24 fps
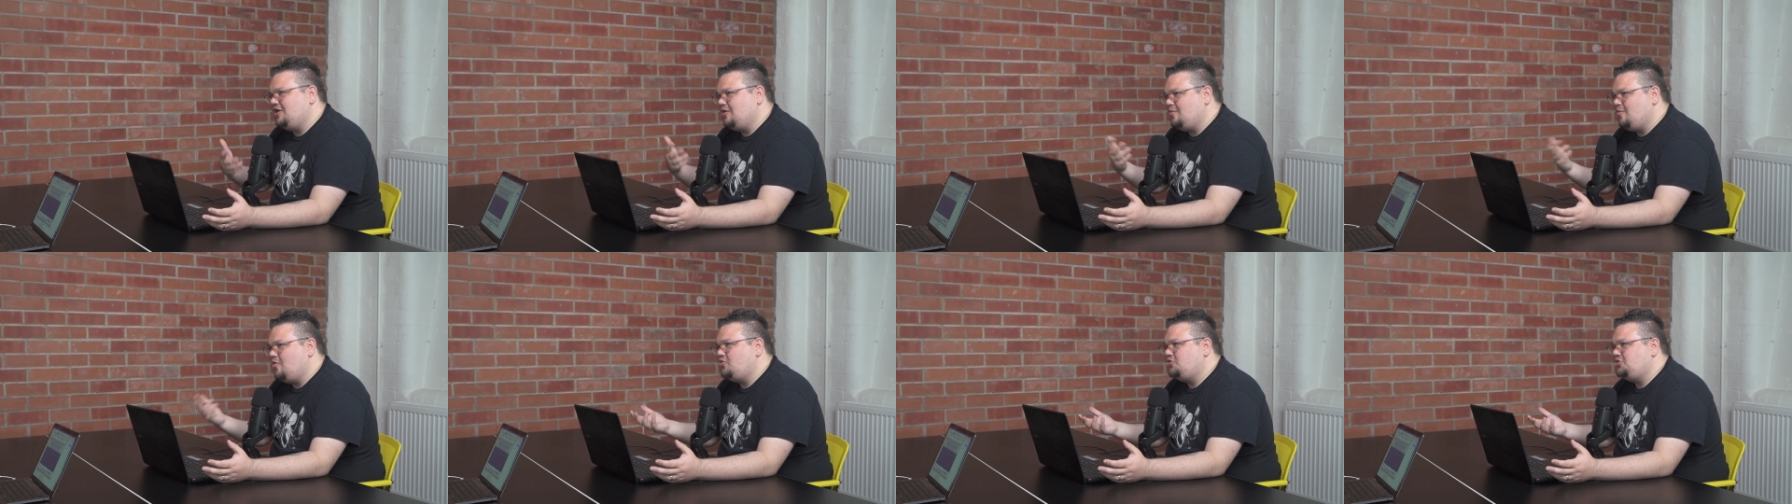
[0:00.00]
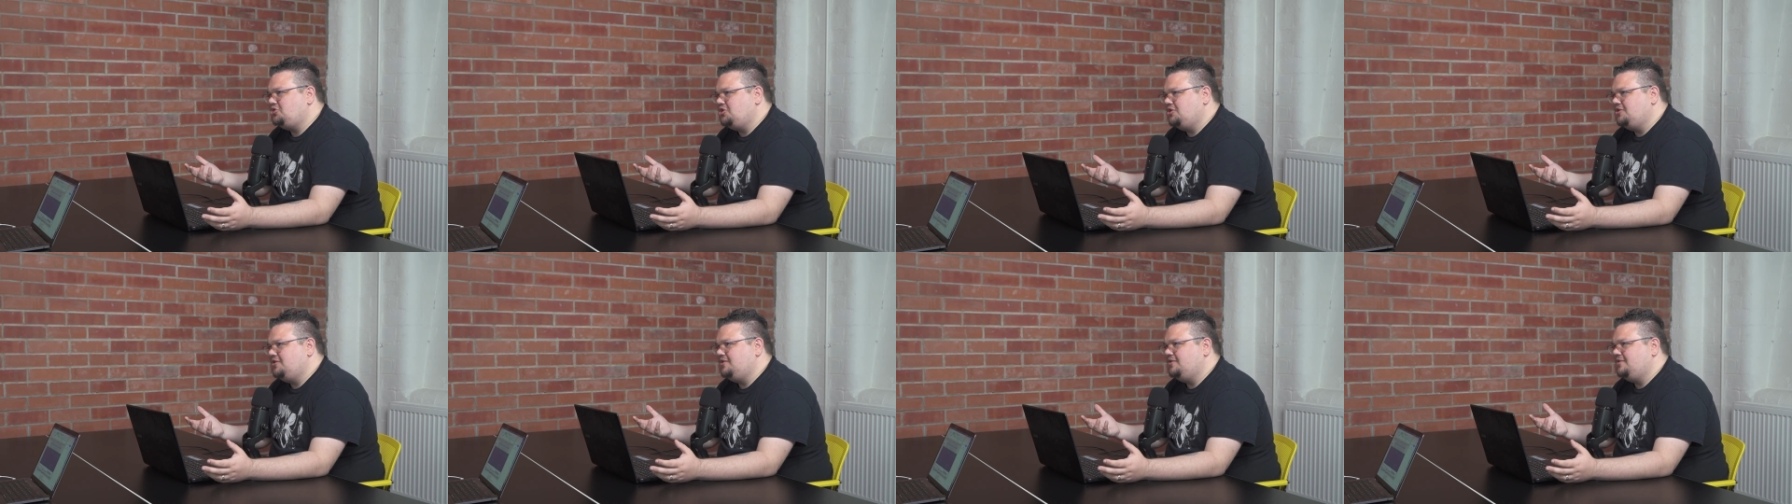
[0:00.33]

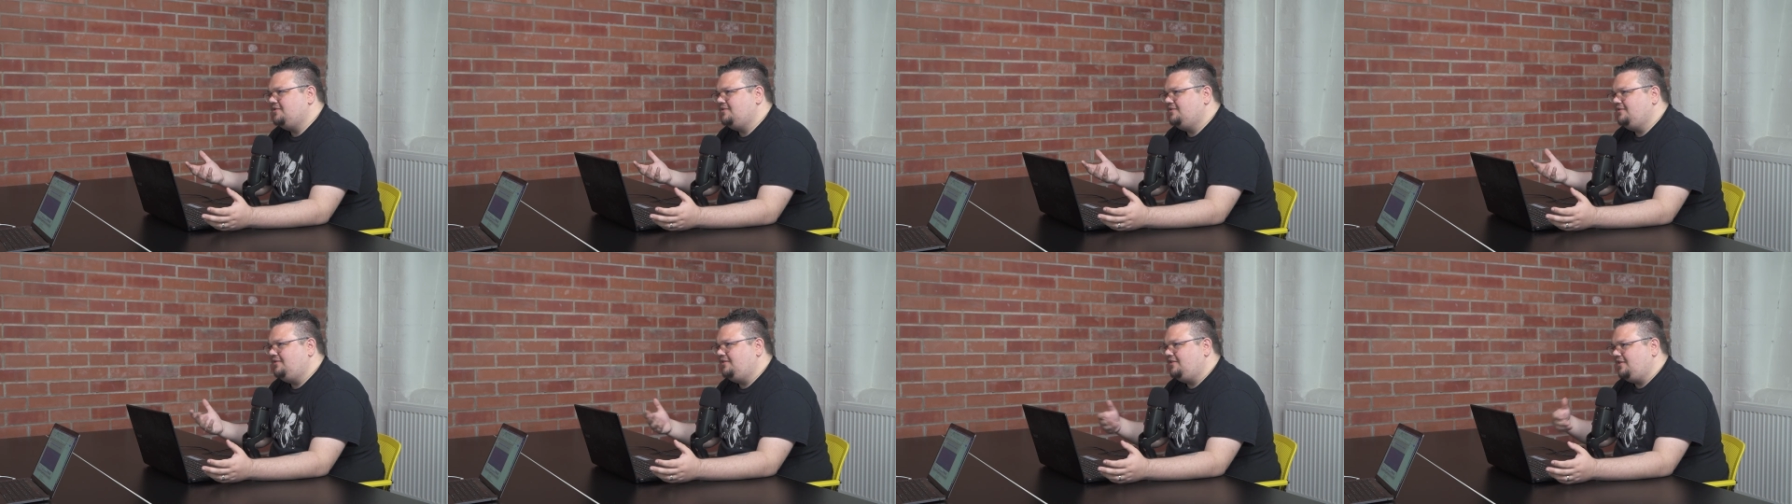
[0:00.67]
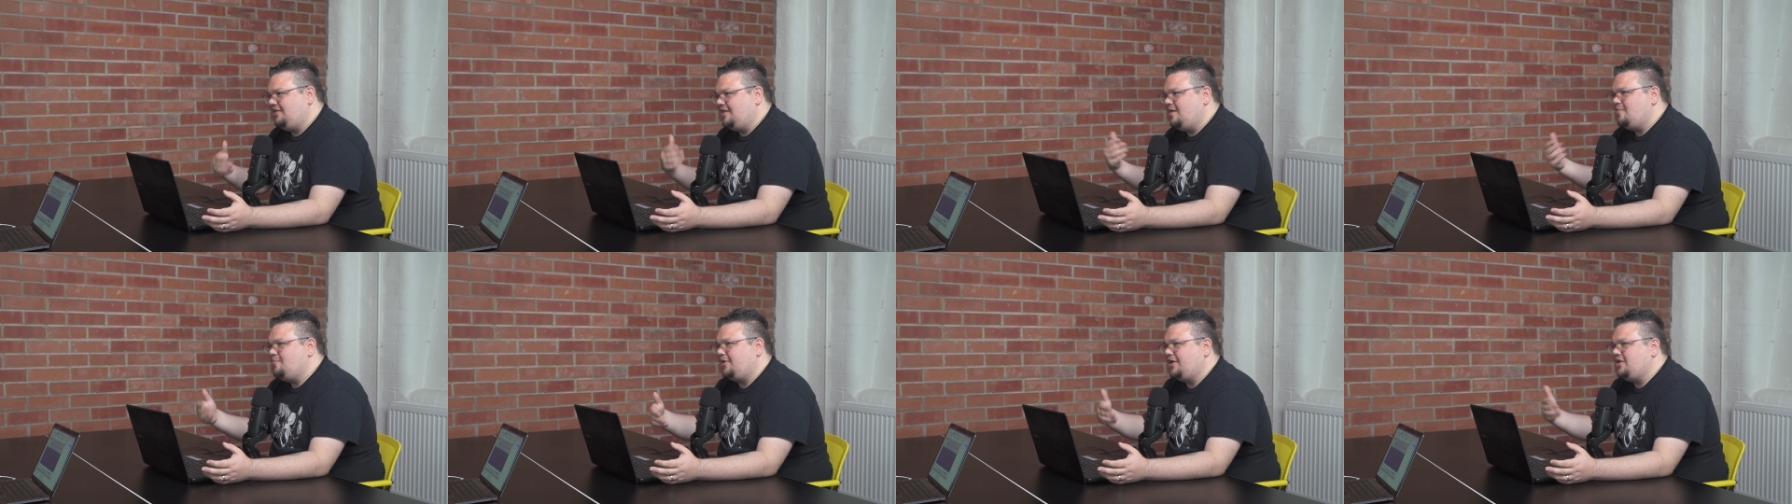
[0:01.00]
emotion to
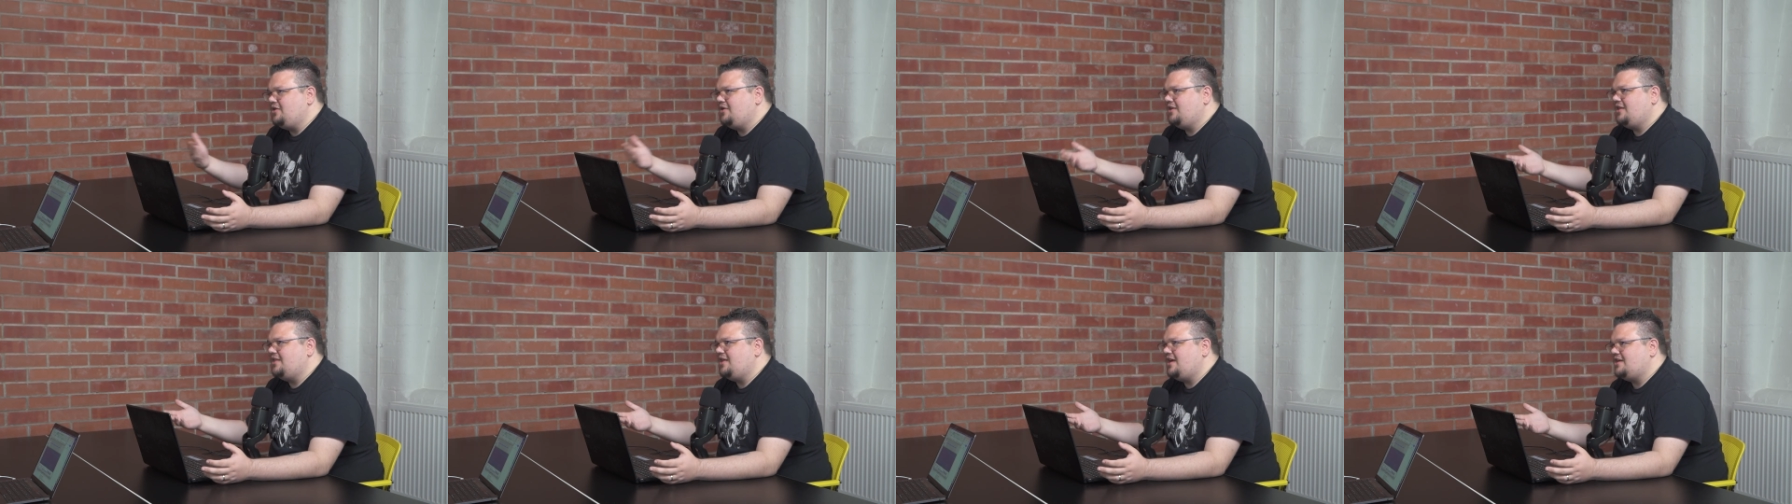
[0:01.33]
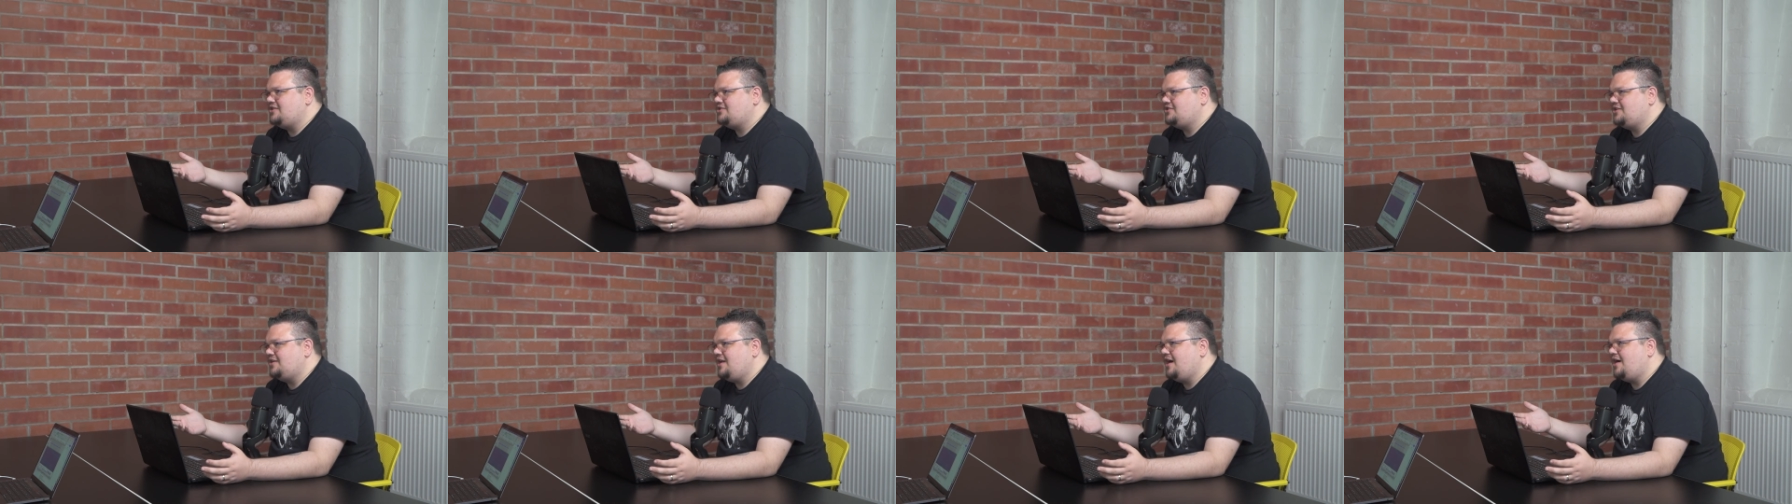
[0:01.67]
then bring you into that
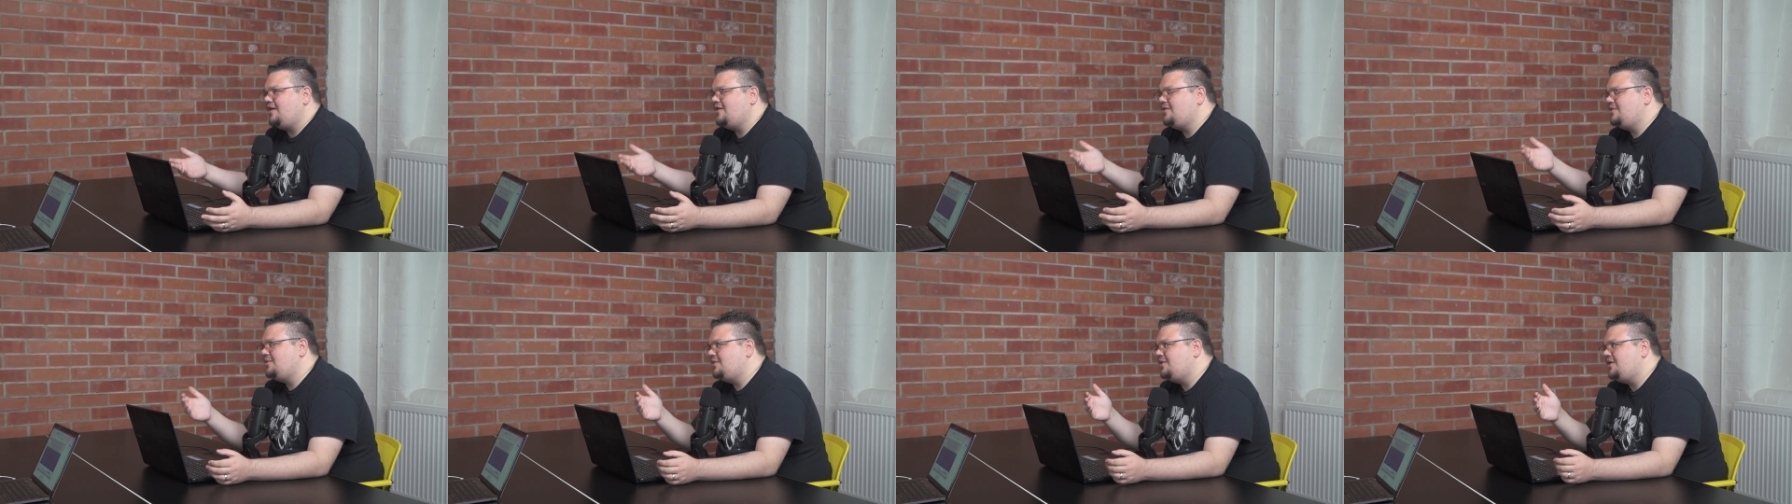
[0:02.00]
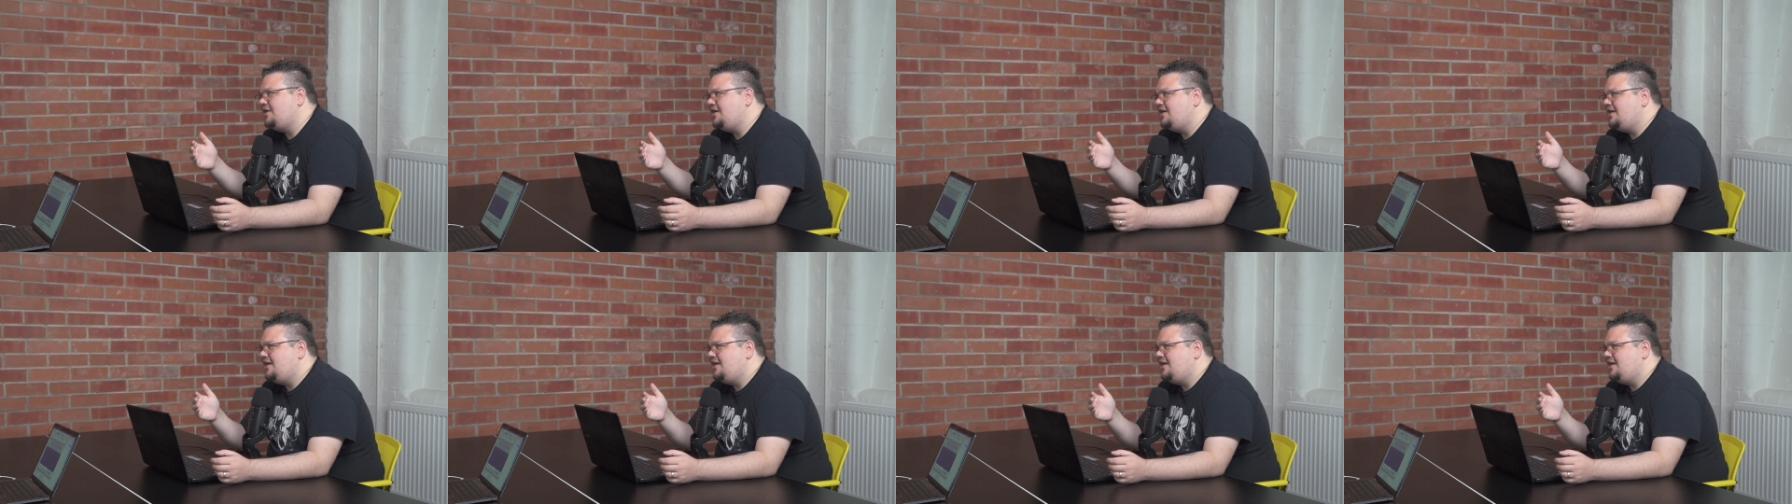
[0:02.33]
scenario.